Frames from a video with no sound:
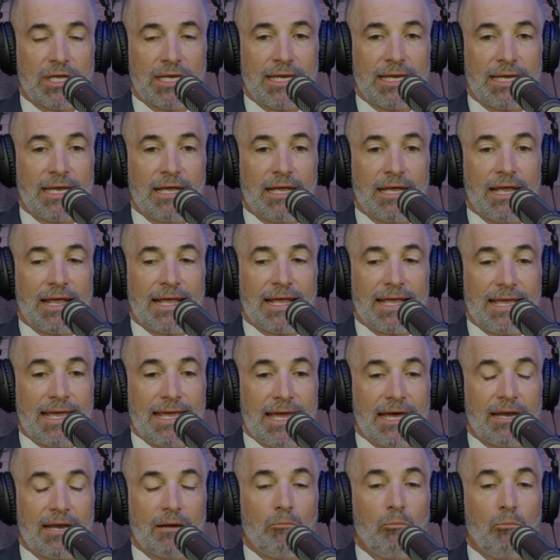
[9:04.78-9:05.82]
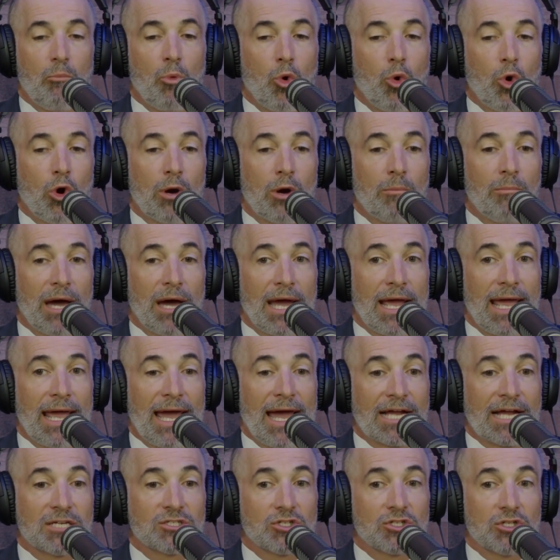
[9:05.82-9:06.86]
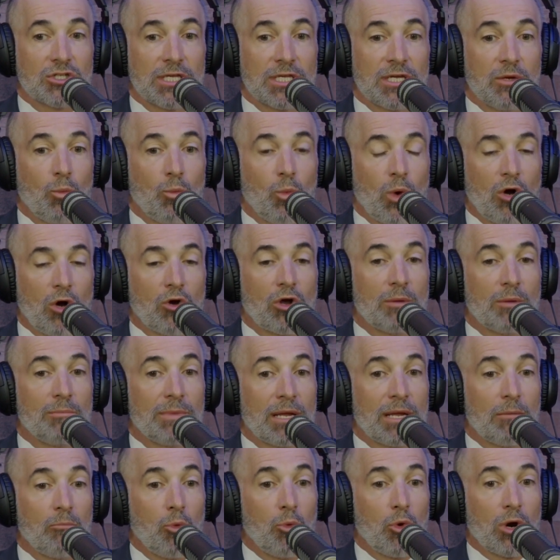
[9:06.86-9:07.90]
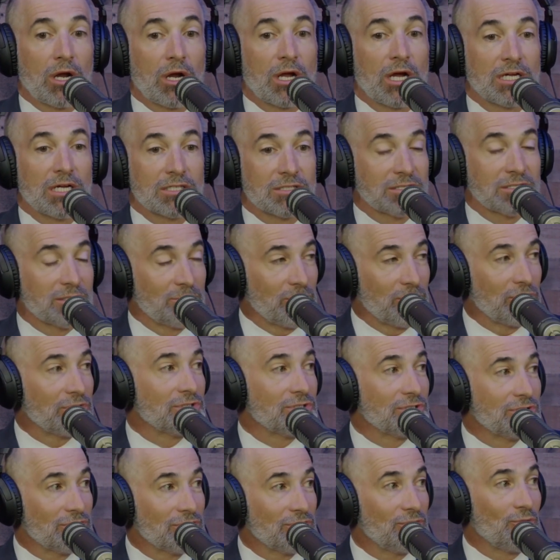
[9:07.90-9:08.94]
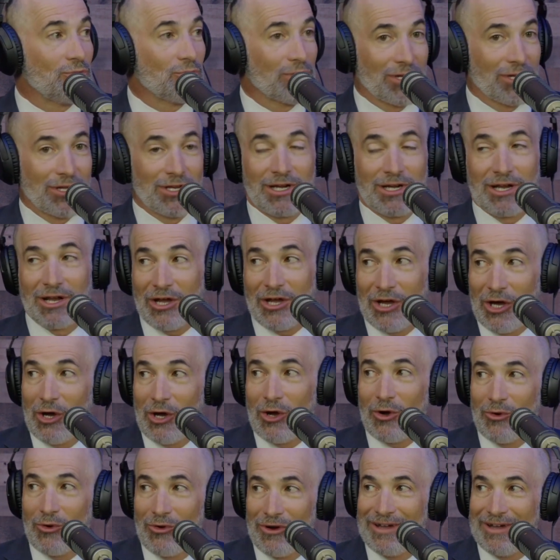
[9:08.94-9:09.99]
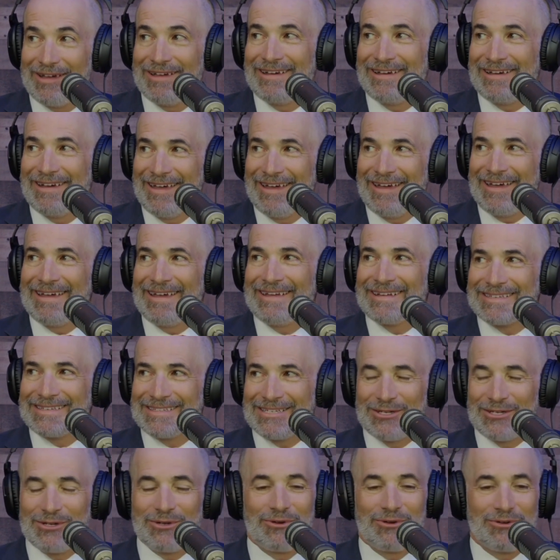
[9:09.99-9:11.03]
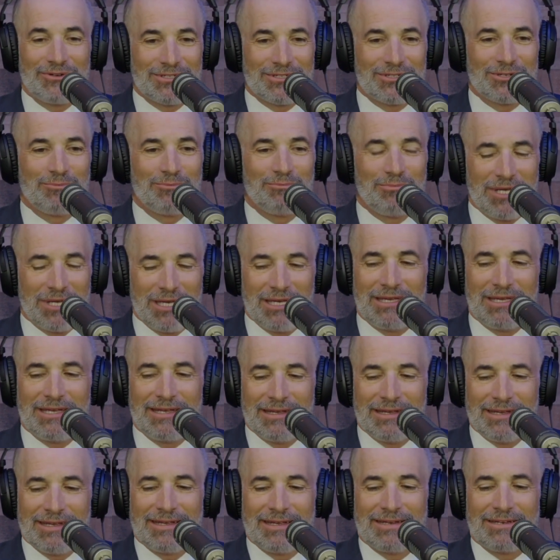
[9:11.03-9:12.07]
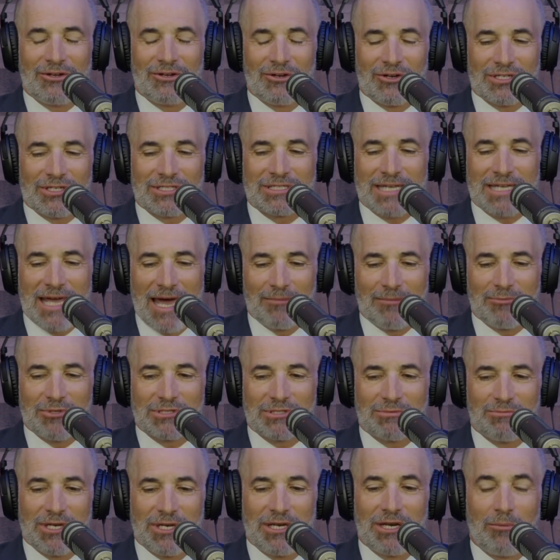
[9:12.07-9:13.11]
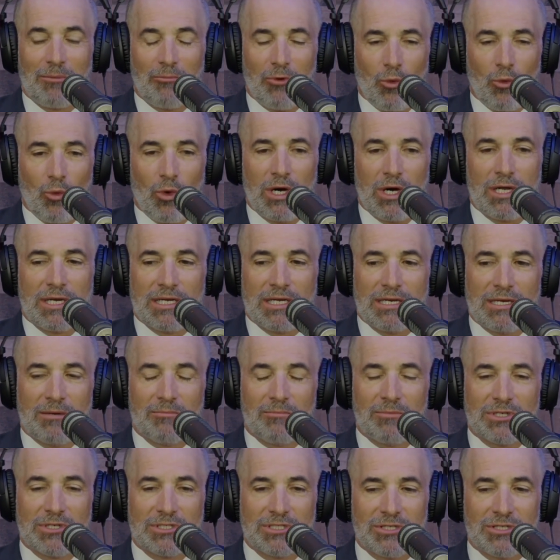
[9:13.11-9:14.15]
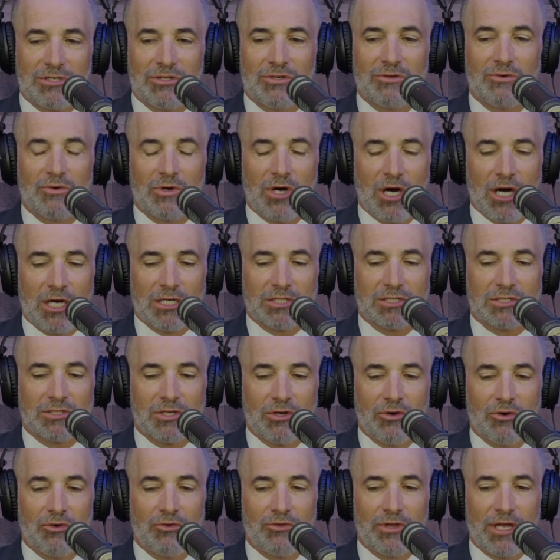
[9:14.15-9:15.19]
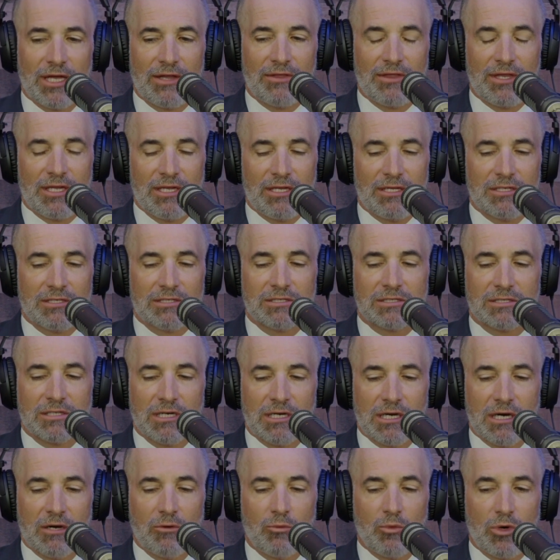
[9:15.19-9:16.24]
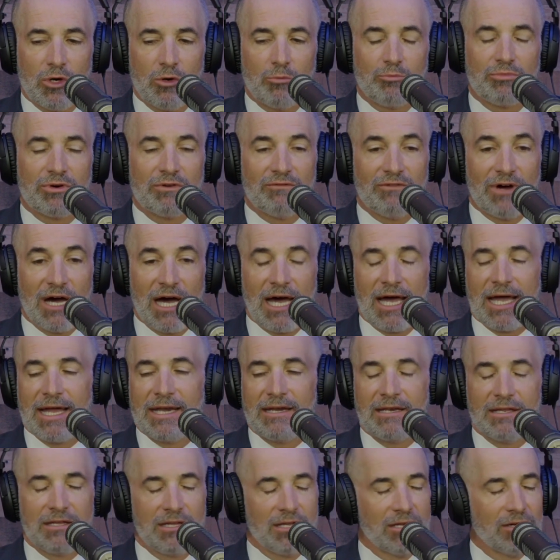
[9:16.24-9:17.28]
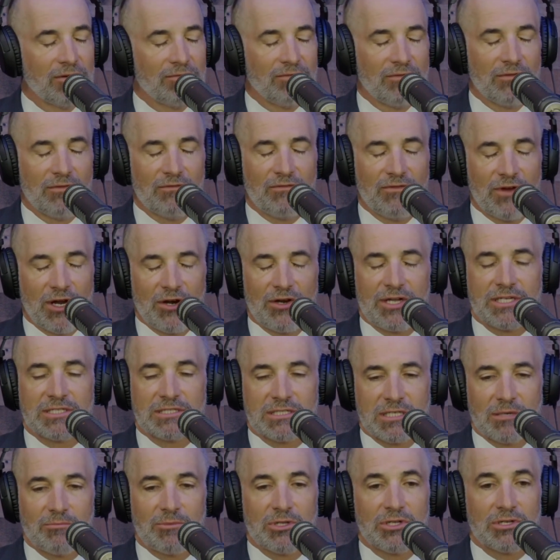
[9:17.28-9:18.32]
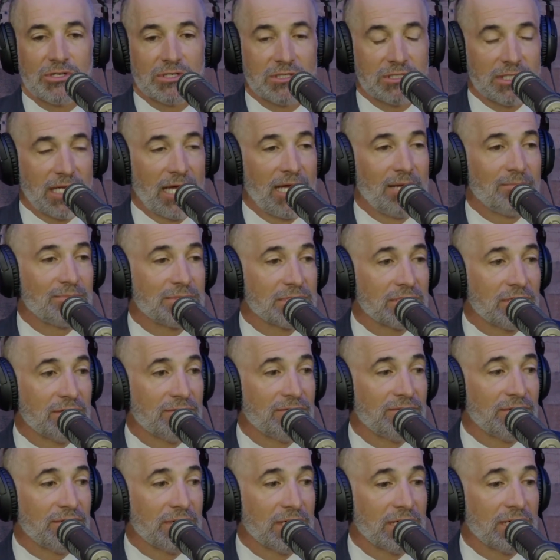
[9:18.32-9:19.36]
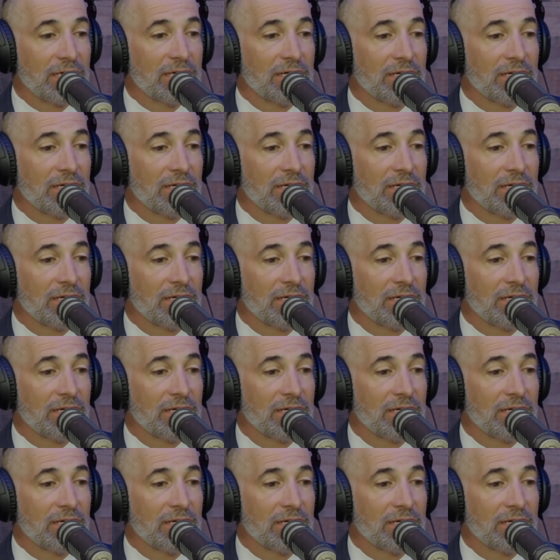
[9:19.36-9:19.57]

can get more by actually welcoming more customers who are going to go to be in your establishment, number one. And number two, also that these will provide very similar types of